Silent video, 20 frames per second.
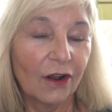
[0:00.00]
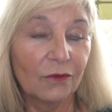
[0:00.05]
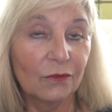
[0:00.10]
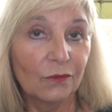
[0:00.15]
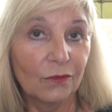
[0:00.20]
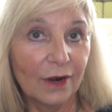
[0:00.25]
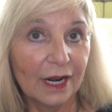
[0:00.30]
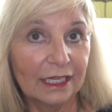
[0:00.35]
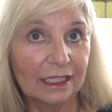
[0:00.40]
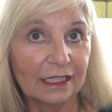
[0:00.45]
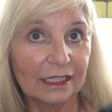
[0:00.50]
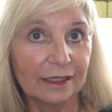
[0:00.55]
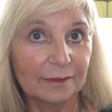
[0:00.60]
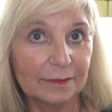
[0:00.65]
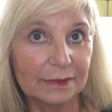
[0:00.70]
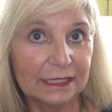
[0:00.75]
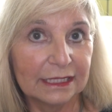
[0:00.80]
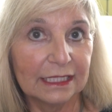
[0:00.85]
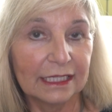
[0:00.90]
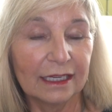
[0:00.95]
a red
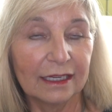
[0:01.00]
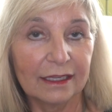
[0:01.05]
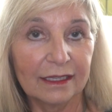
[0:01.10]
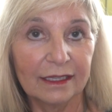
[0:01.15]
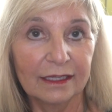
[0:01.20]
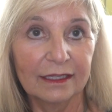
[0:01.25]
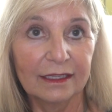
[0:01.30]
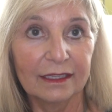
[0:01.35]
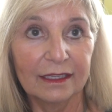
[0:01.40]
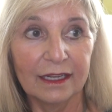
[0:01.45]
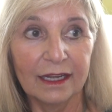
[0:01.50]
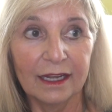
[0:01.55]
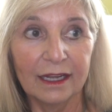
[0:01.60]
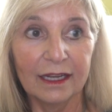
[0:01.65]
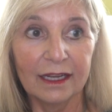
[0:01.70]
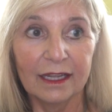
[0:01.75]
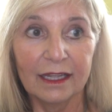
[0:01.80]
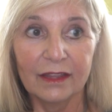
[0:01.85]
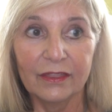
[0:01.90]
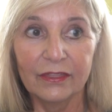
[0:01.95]
lipstick
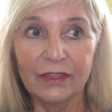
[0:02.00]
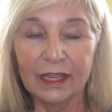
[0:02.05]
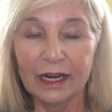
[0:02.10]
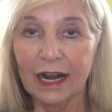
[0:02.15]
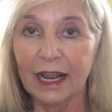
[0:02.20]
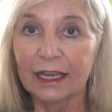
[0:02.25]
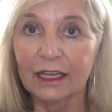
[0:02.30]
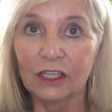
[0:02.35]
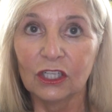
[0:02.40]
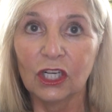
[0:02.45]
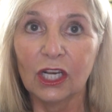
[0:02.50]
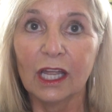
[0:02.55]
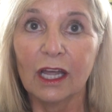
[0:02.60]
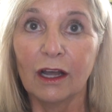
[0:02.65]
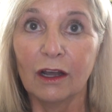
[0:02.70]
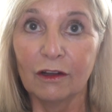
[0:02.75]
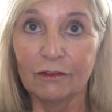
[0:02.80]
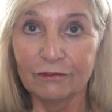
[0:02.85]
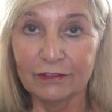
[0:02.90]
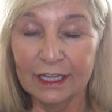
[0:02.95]
that I could
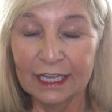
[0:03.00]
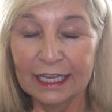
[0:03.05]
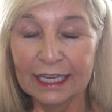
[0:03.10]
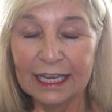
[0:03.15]
love.